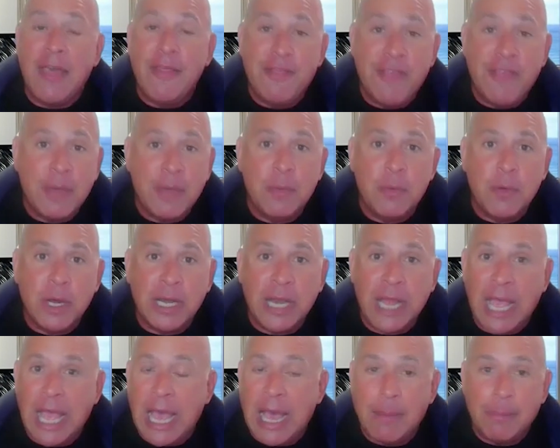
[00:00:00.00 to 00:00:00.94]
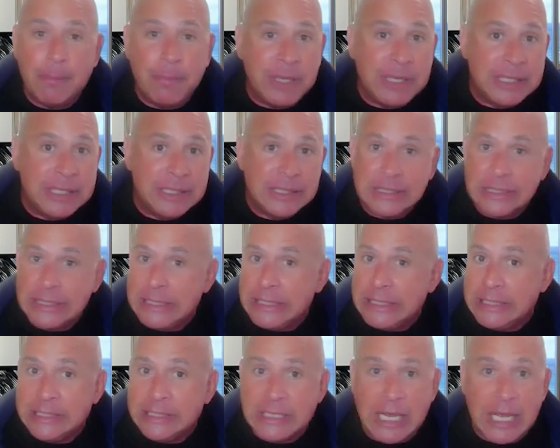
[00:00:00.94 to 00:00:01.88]
And then what happens
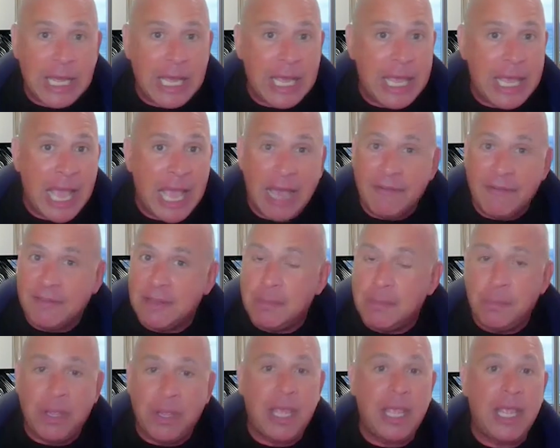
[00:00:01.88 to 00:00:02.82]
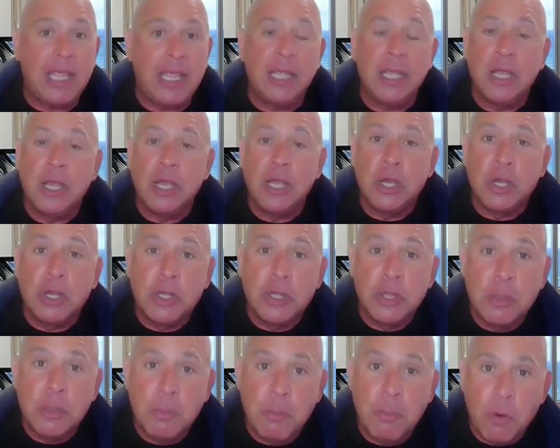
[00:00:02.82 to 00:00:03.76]
is I have to pay
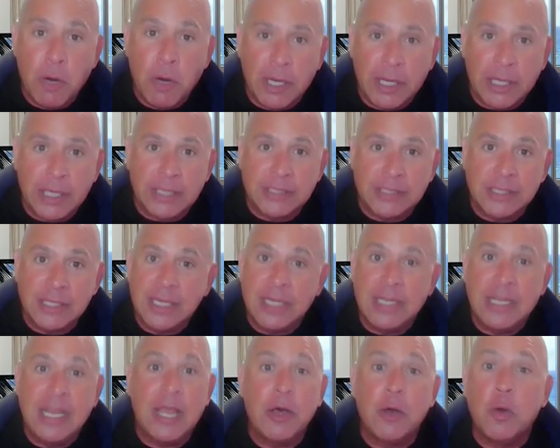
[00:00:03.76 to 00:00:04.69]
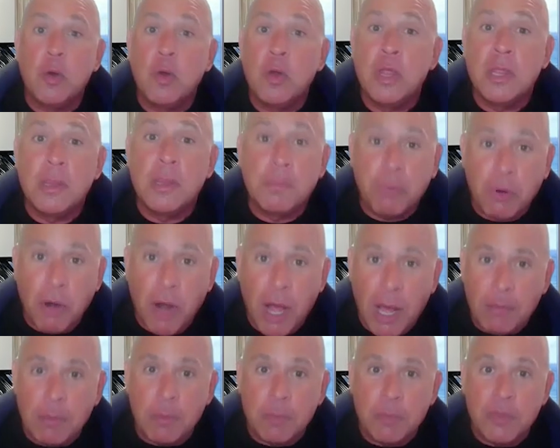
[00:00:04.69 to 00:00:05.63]
the mortgage. Now, the
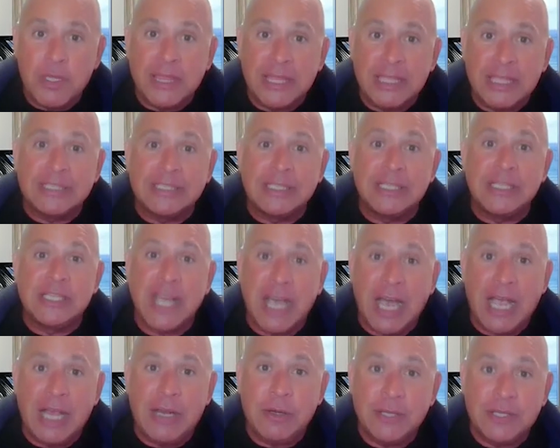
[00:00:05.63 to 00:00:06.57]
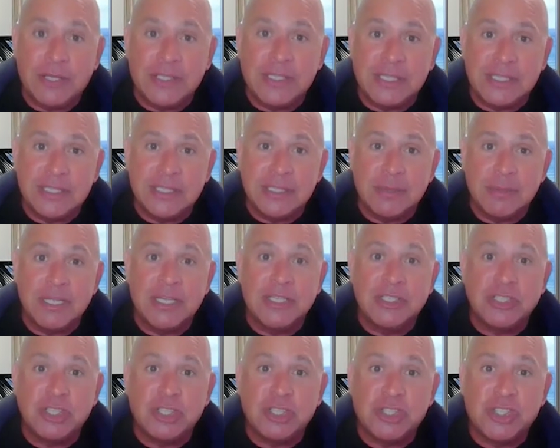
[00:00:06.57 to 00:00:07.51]
problem with this entire system
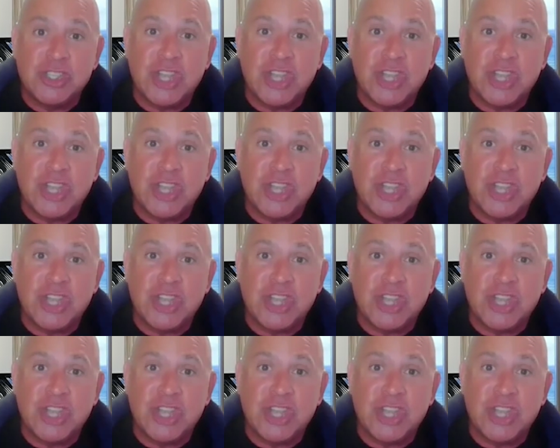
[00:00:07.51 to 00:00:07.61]
that should